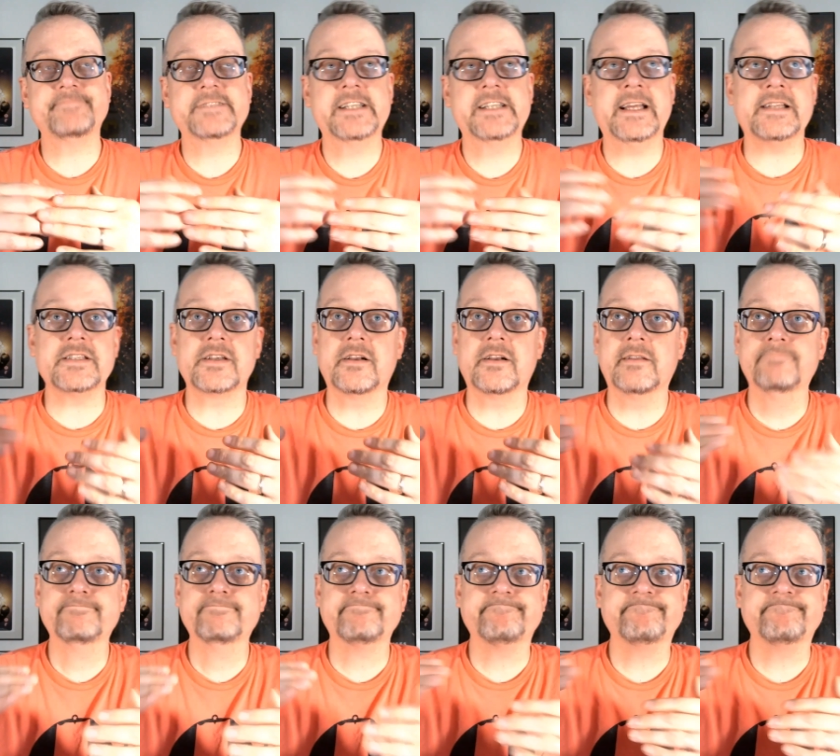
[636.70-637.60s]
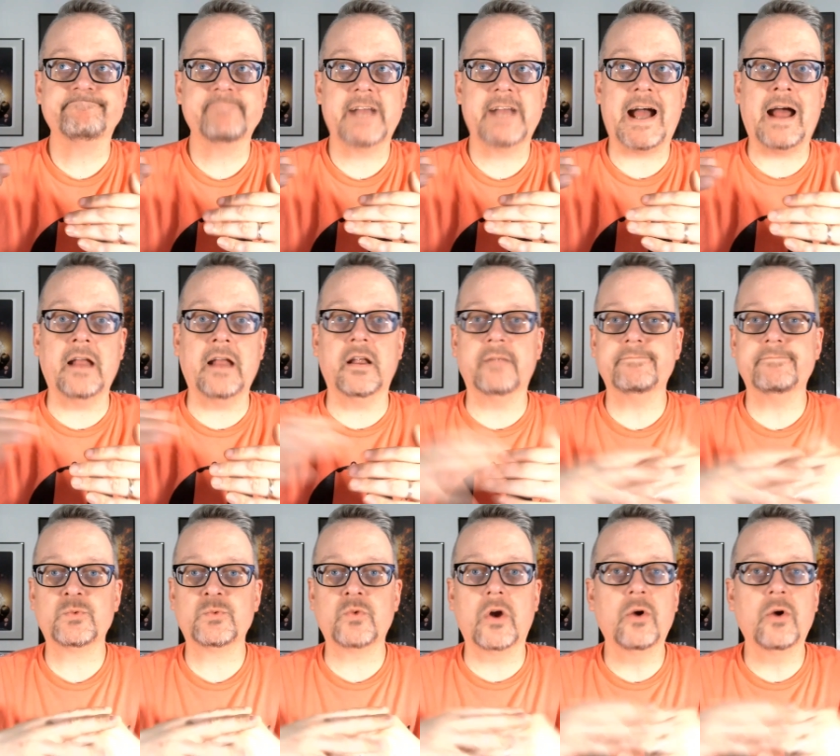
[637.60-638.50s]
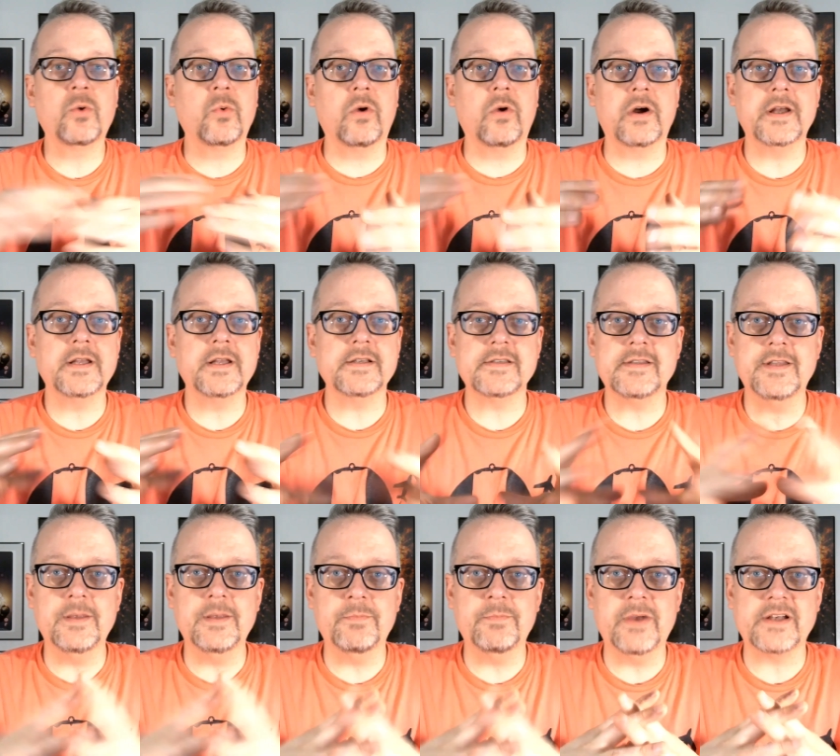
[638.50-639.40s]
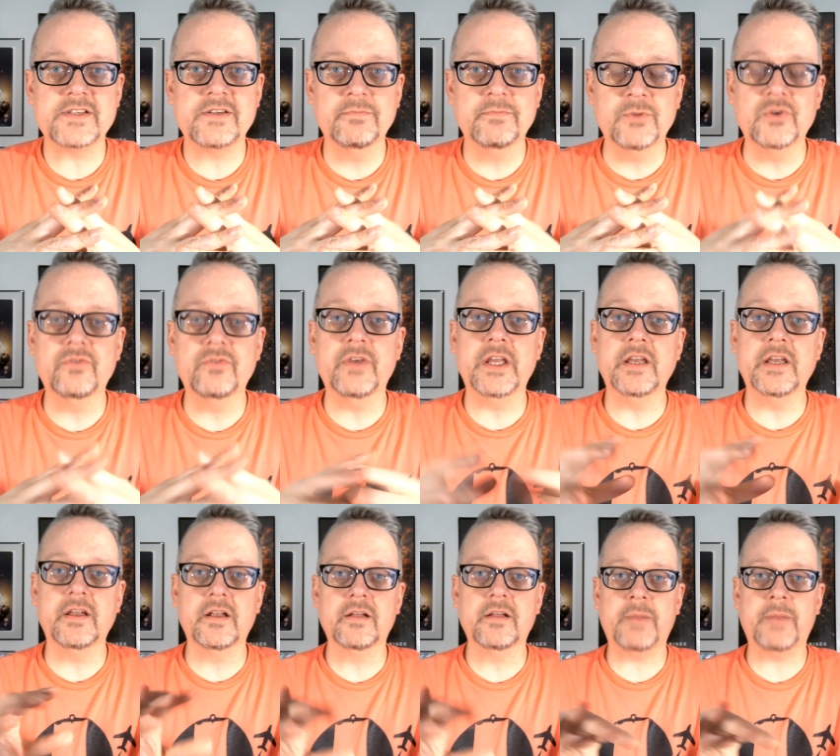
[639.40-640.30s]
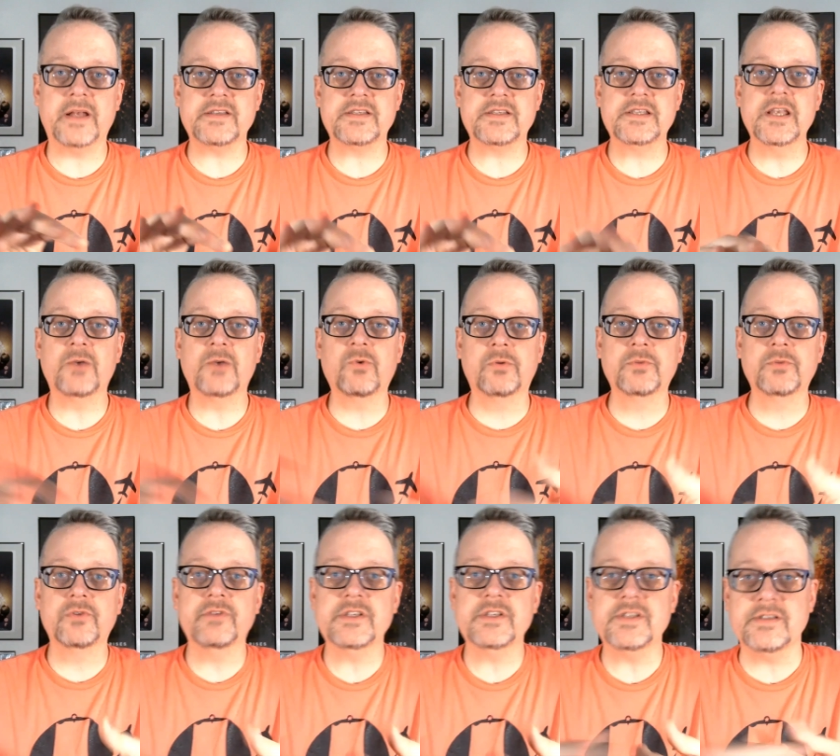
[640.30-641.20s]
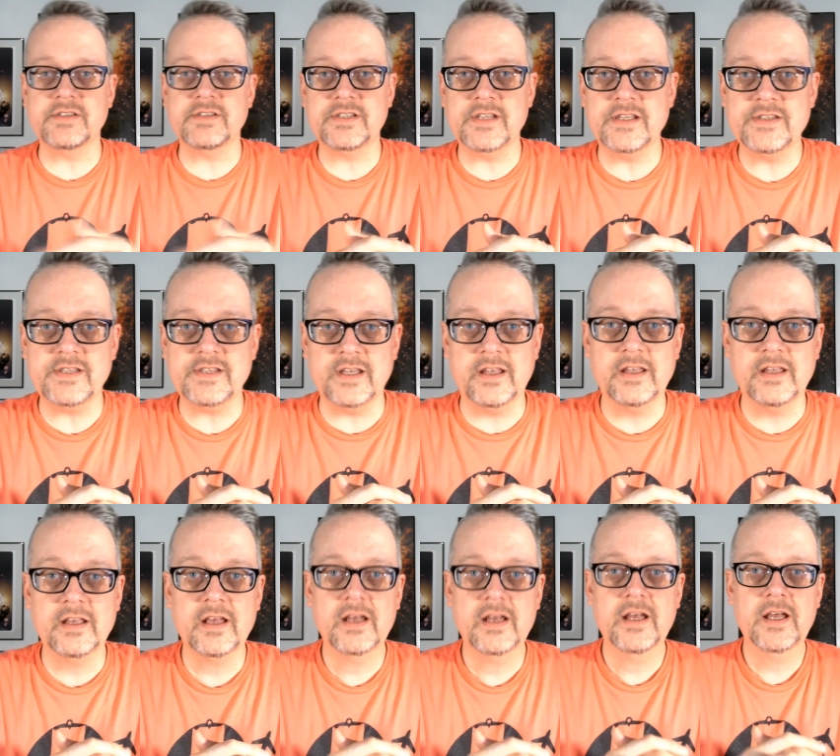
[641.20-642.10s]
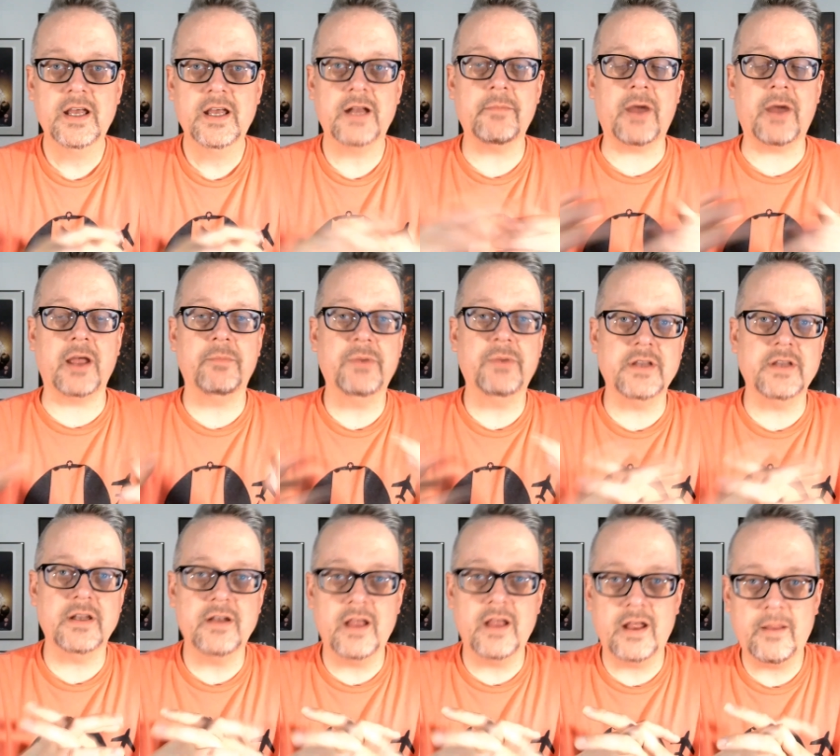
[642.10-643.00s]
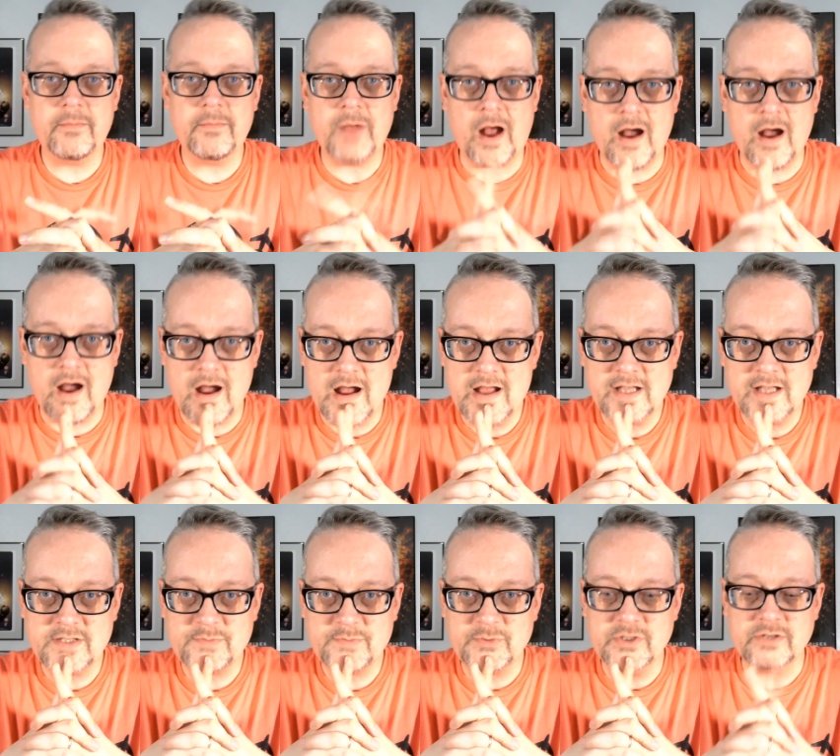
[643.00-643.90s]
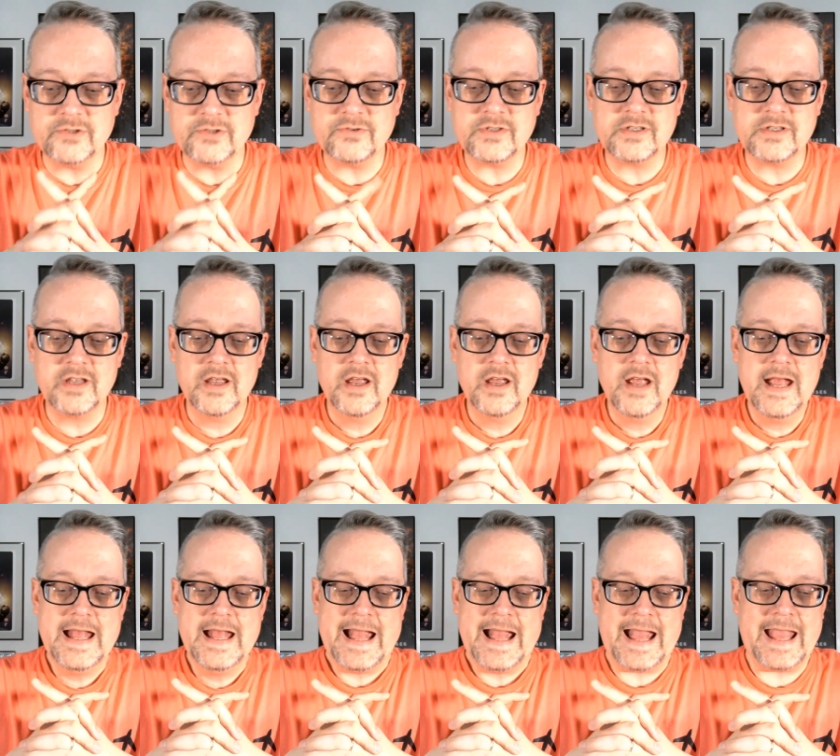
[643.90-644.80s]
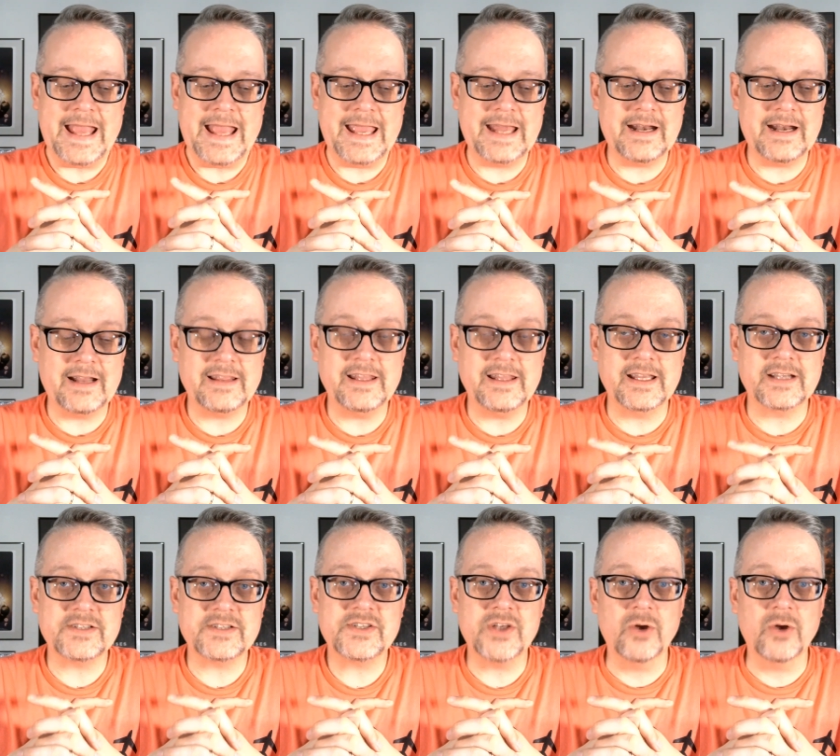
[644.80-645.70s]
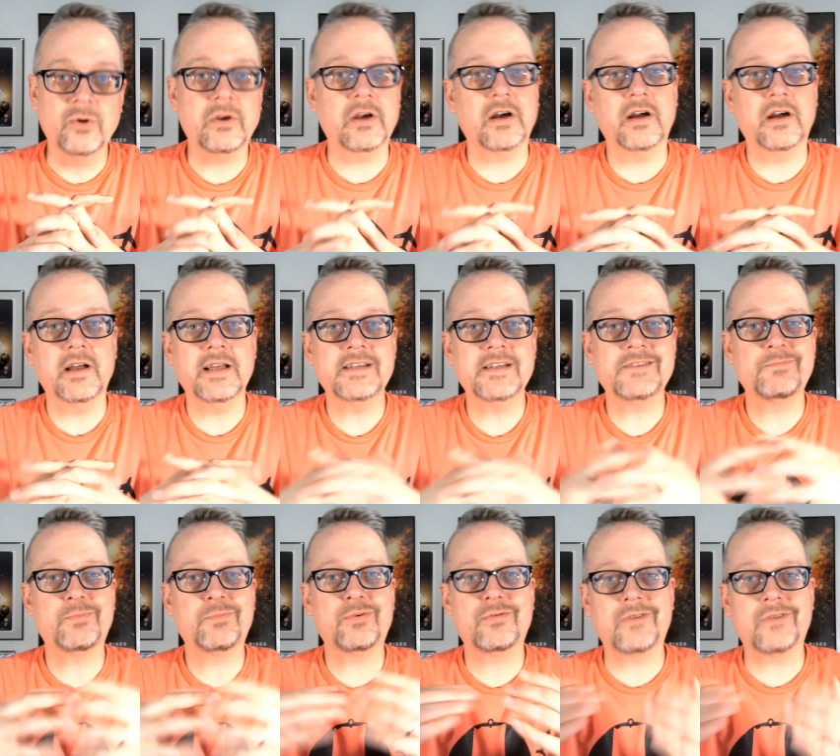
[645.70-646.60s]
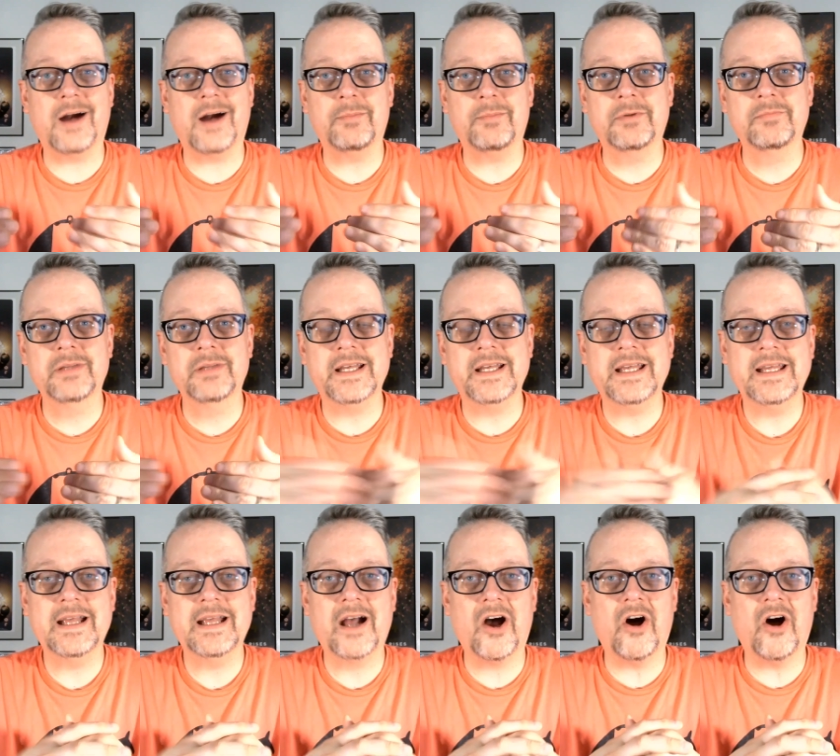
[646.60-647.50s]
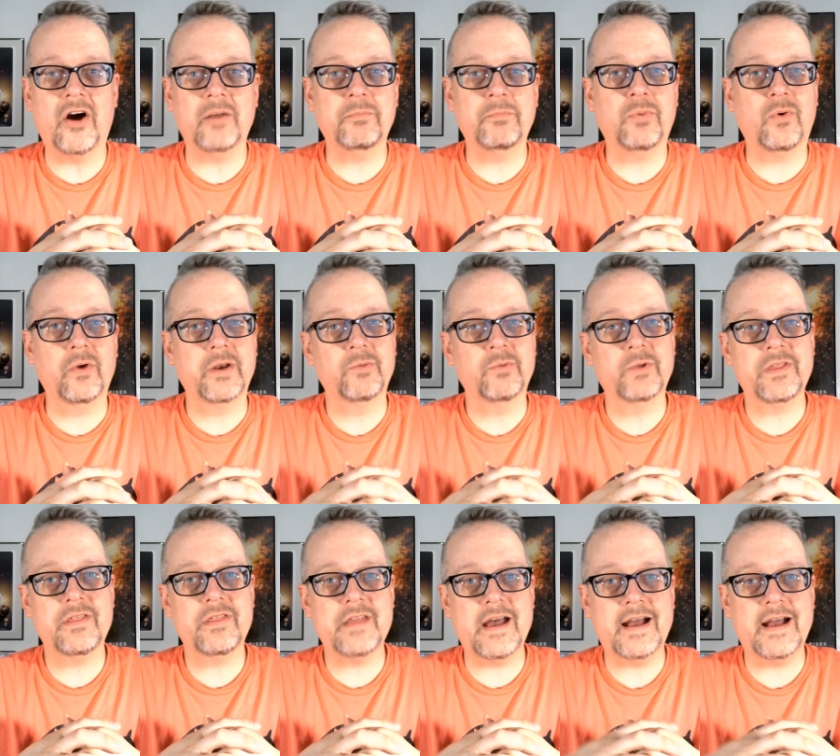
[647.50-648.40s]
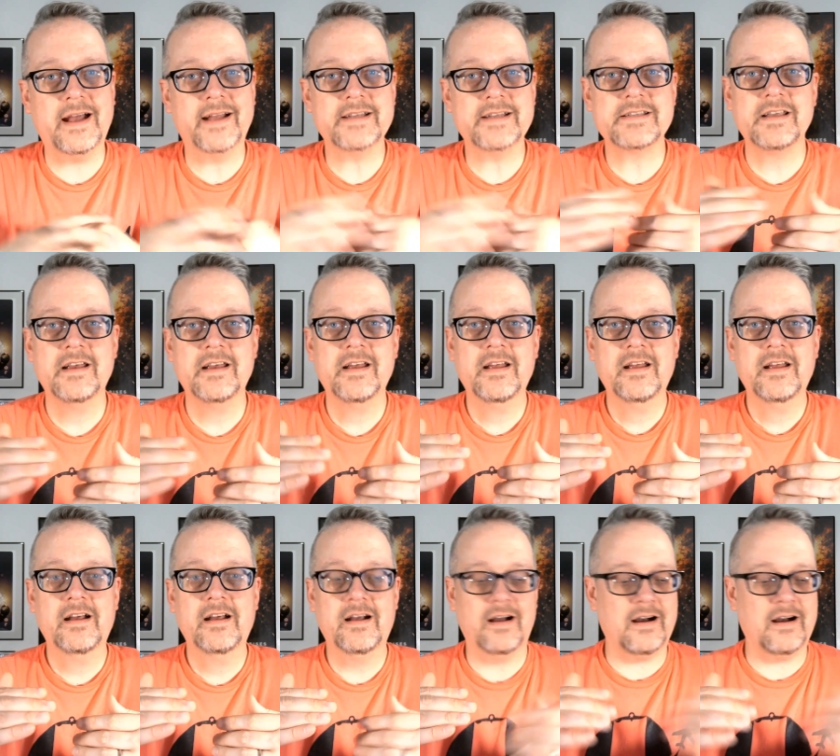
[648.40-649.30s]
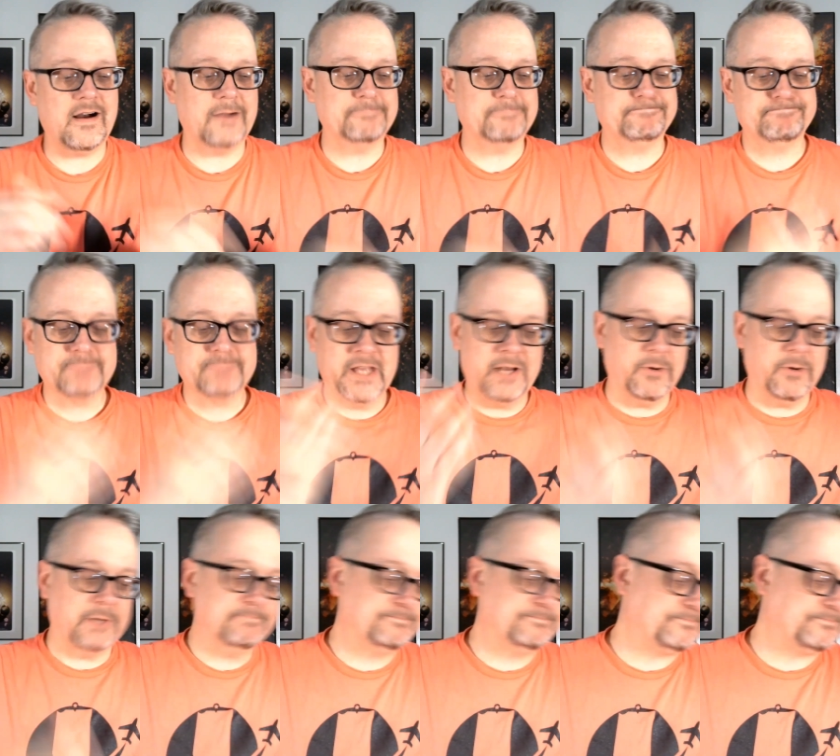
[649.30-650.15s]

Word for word: It's I Rogue One is the best movie, best sequel movie since DC, in my opinion, uh, has produced and I think Ahsoka is probably on point with that. Um, anyway,